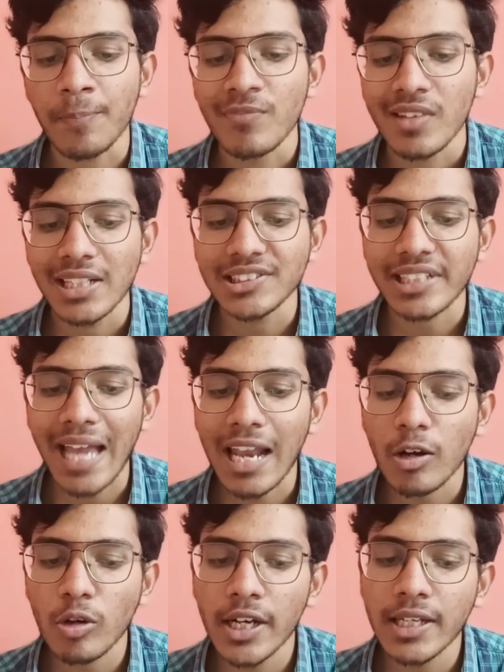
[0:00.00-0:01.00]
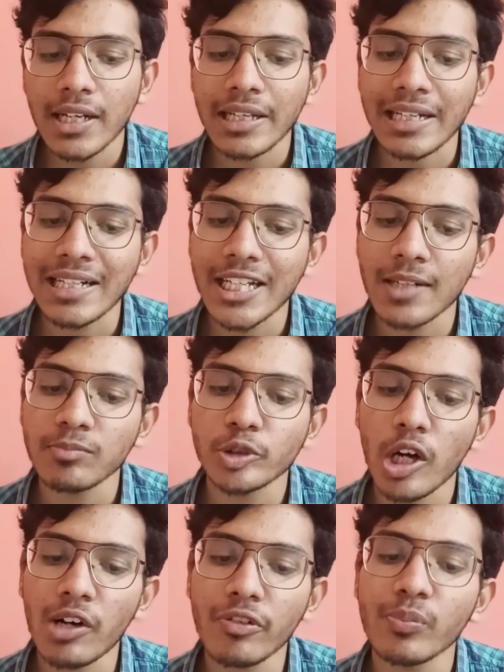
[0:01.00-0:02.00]
is calculated in terms
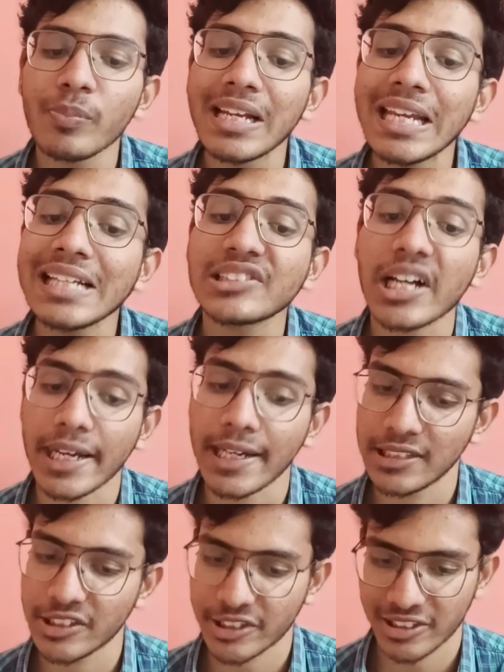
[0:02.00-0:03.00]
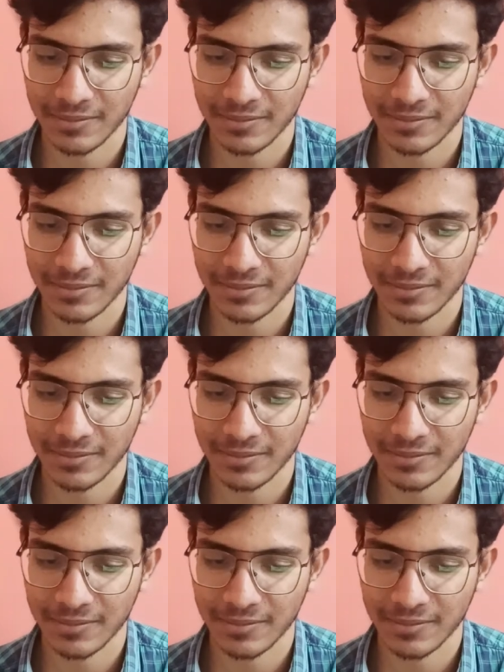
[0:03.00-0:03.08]
of milliseconds.